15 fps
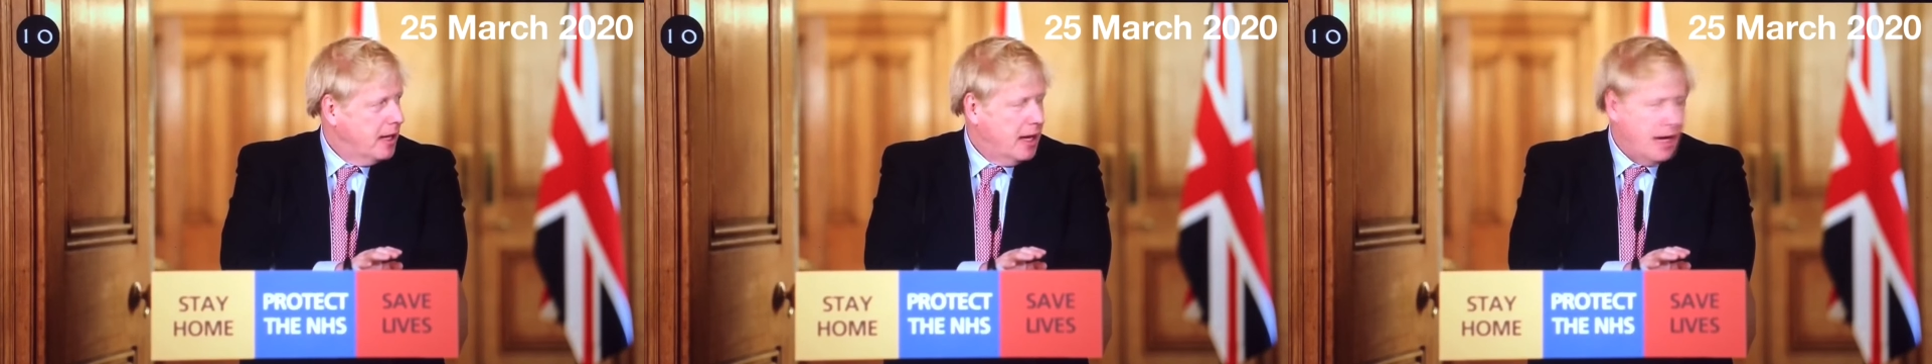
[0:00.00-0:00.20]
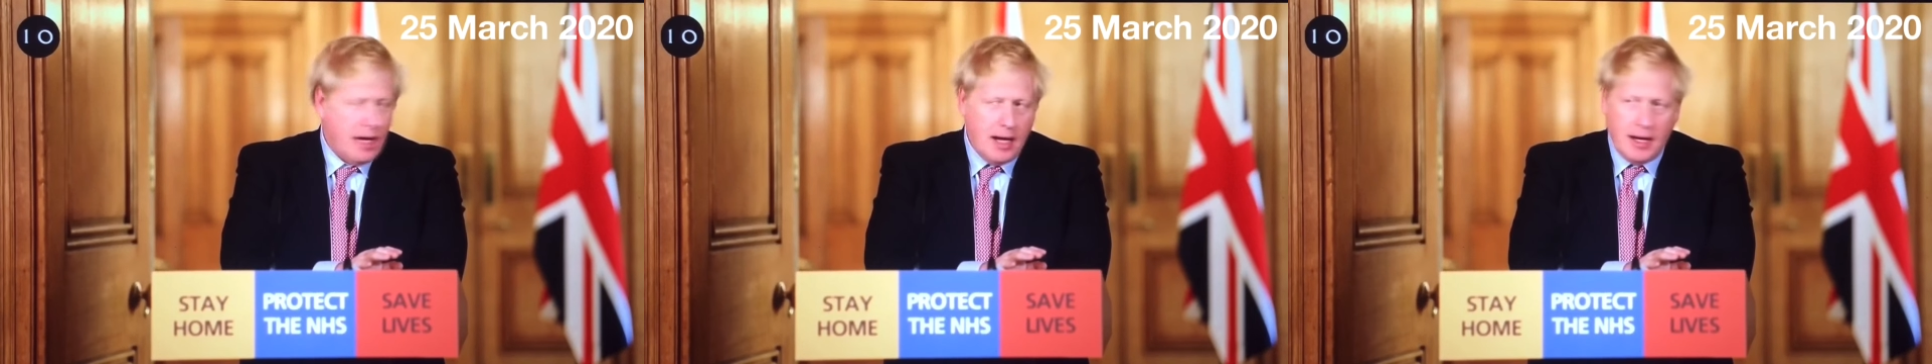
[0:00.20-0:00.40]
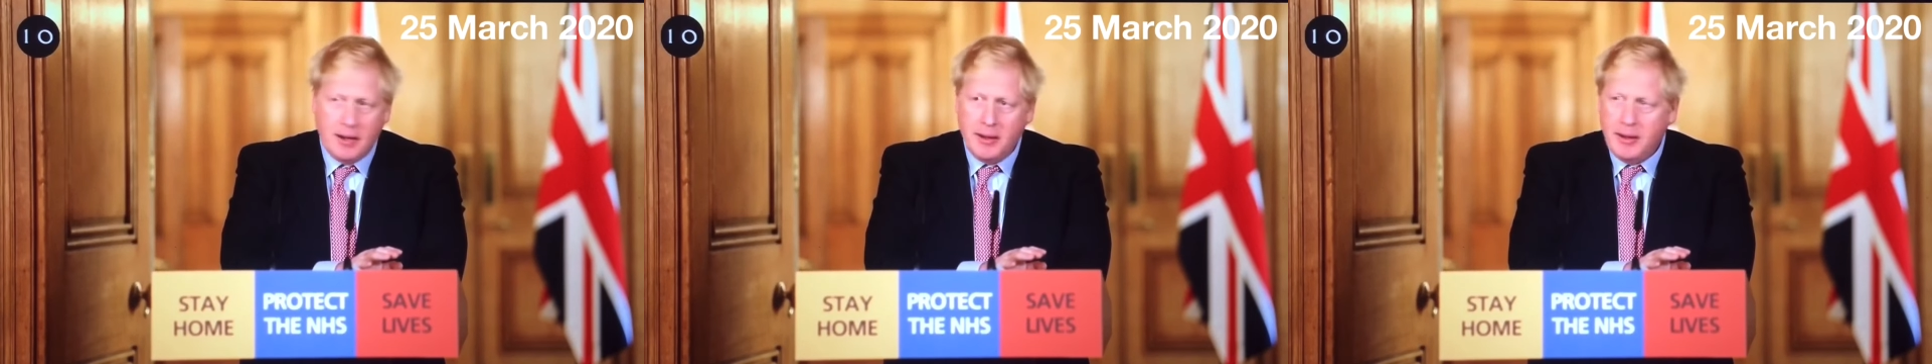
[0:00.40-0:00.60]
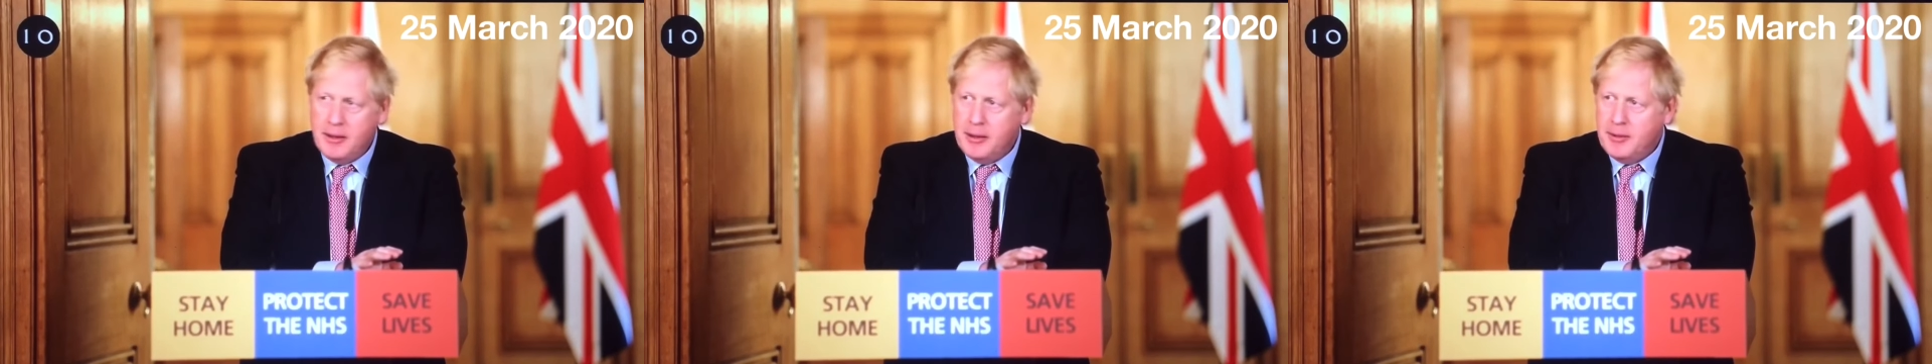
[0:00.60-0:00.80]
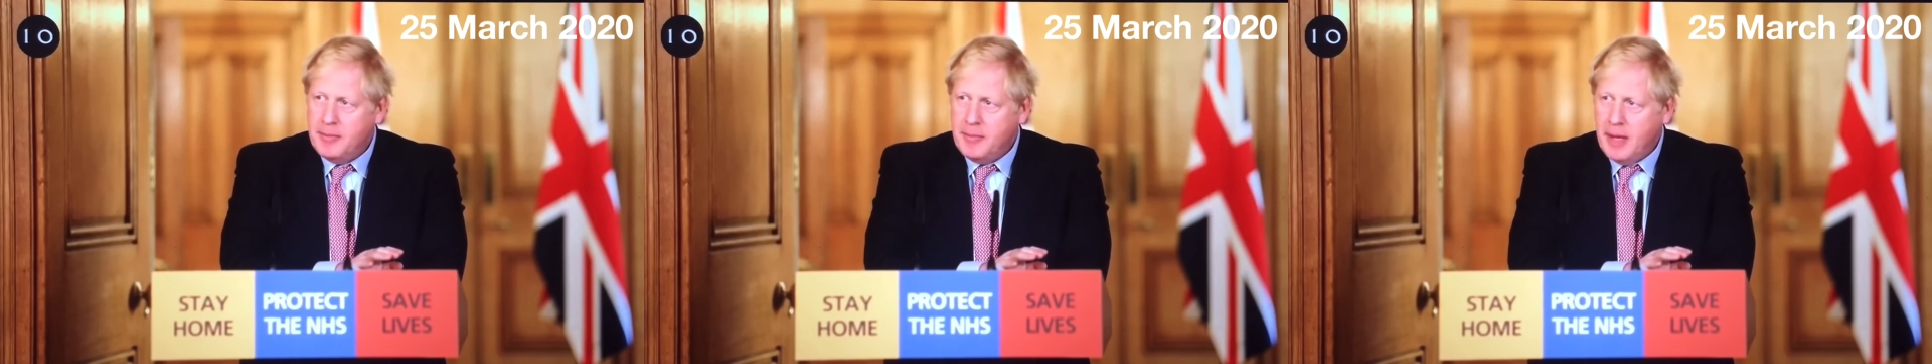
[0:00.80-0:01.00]
Uh,
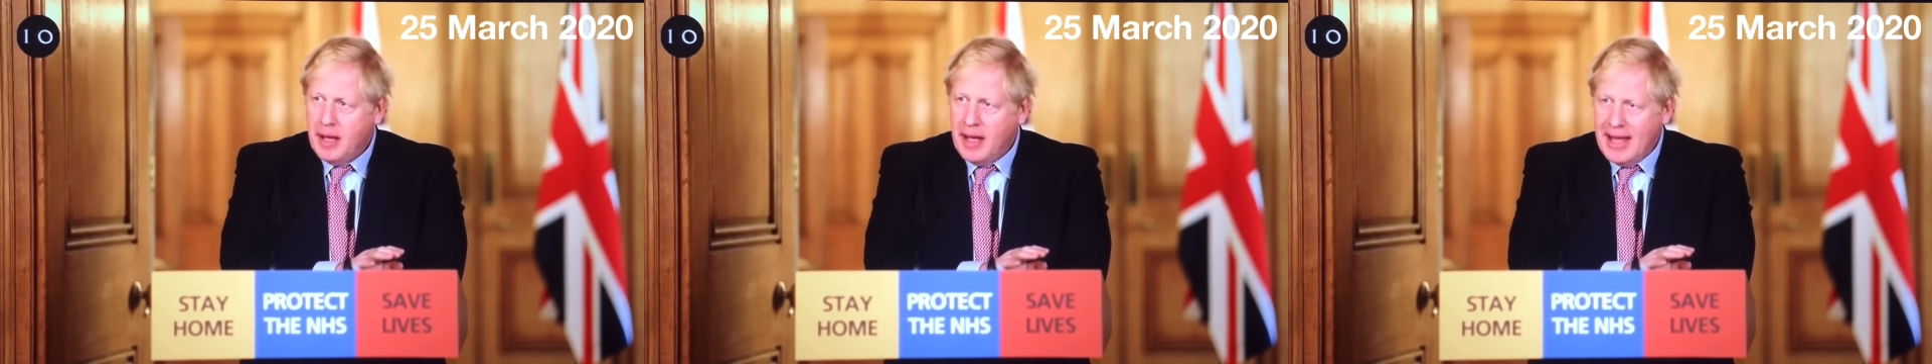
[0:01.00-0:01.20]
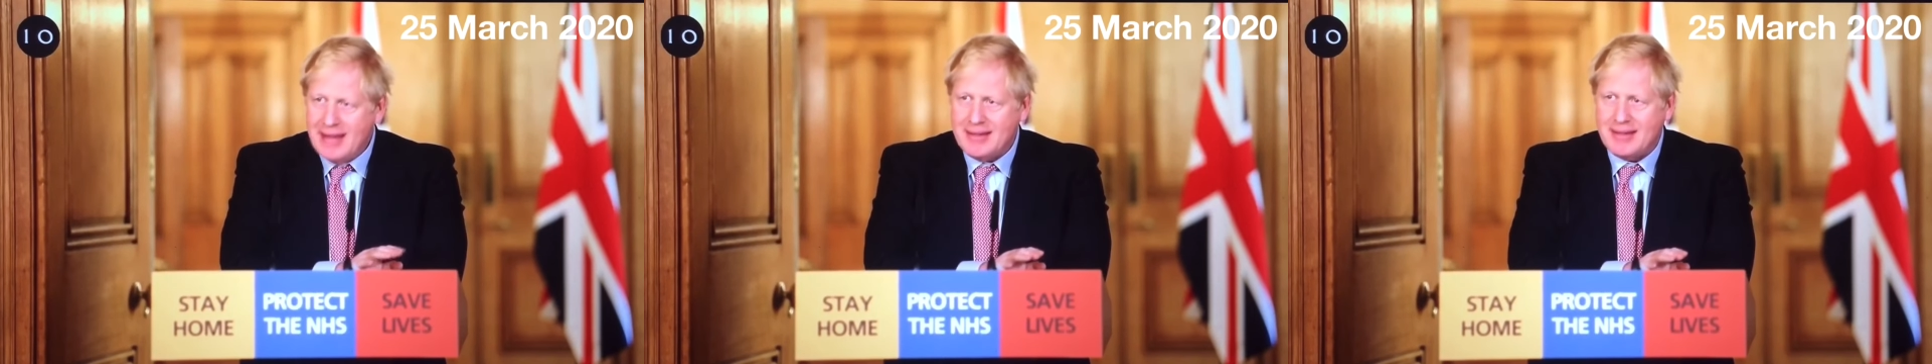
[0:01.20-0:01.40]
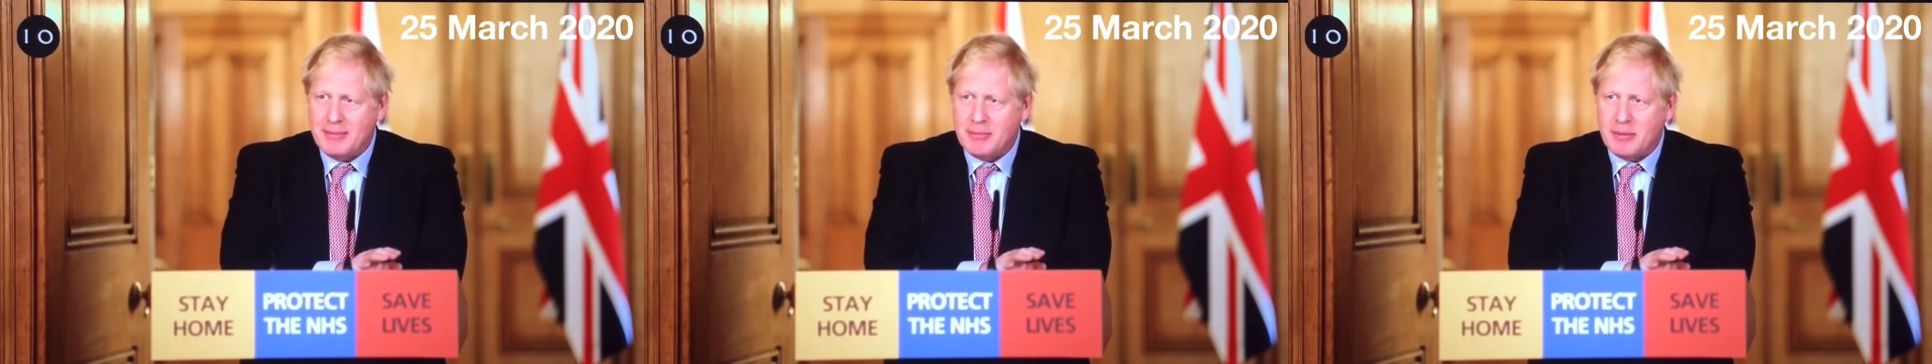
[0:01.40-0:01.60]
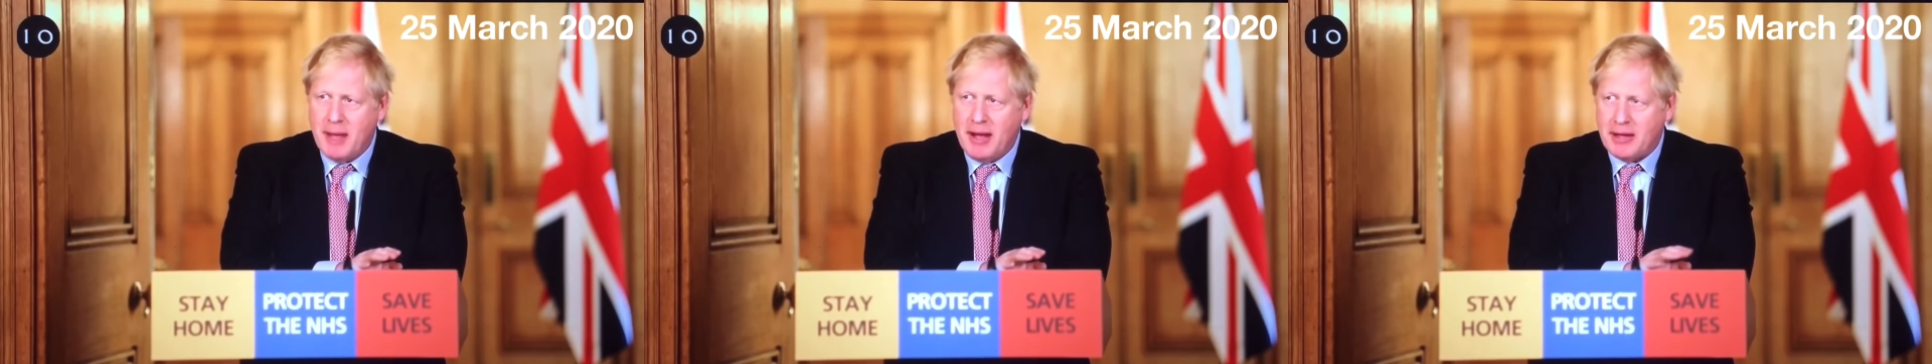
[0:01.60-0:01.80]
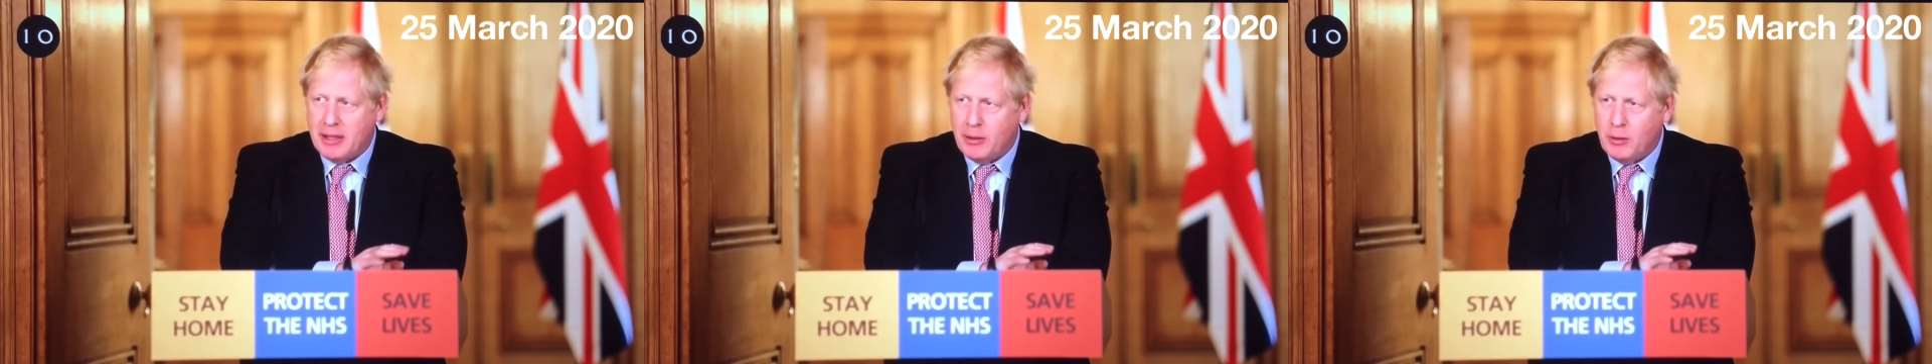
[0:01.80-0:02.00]
uh
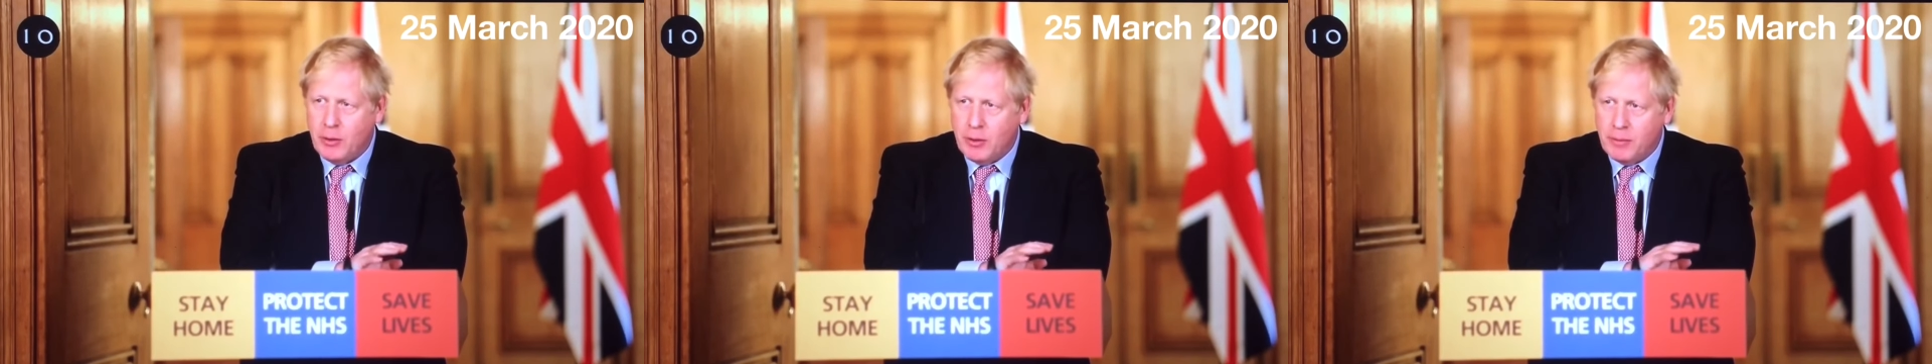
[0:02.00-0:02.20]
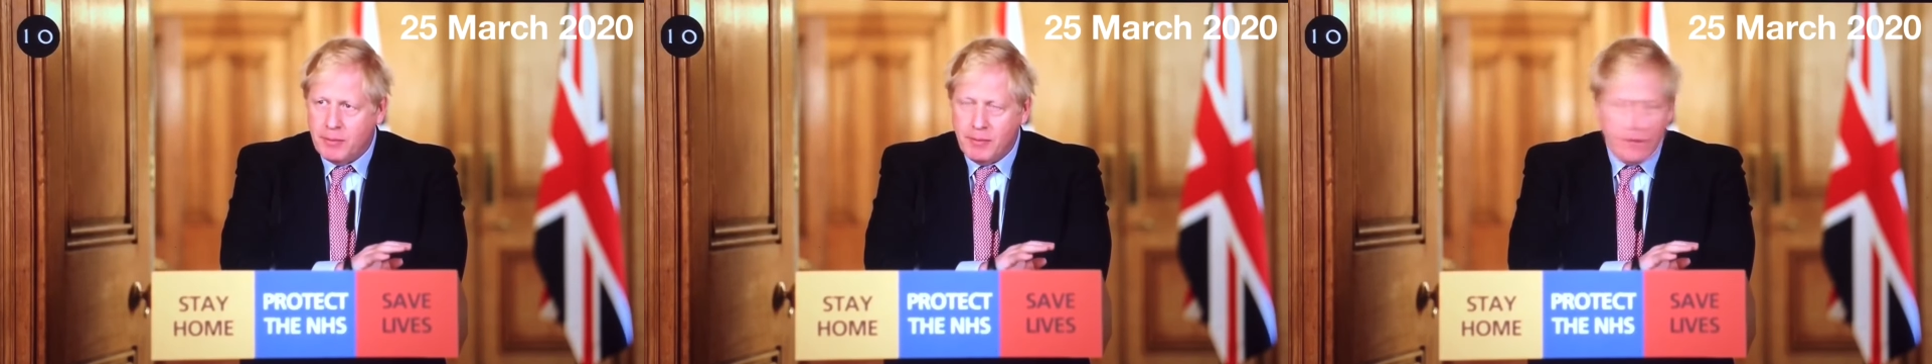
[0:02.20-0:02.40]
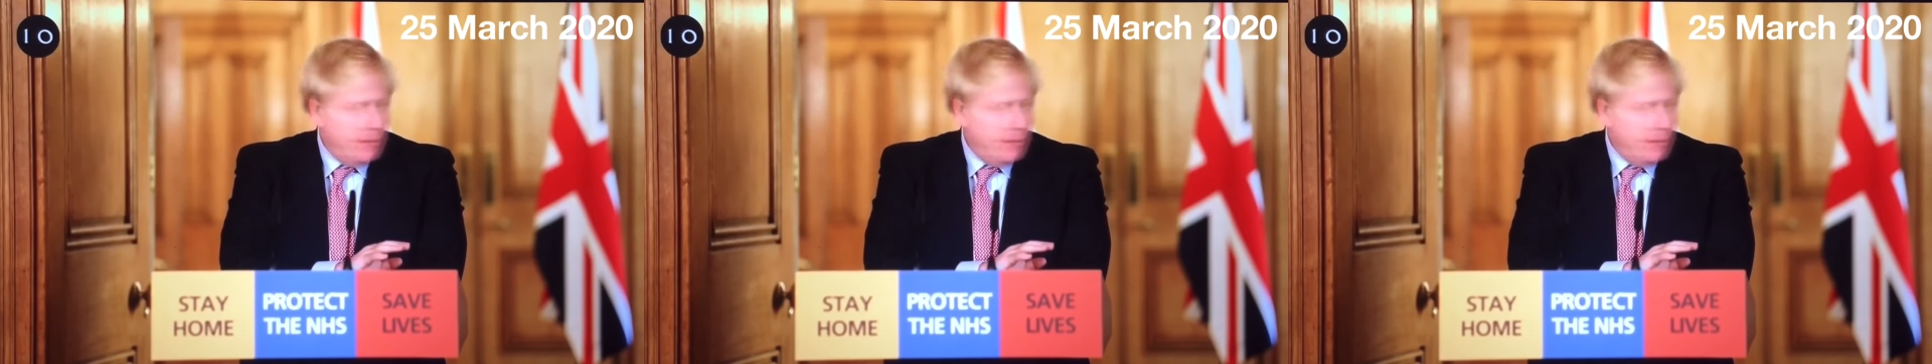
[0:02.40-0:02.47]
asymptomatically, or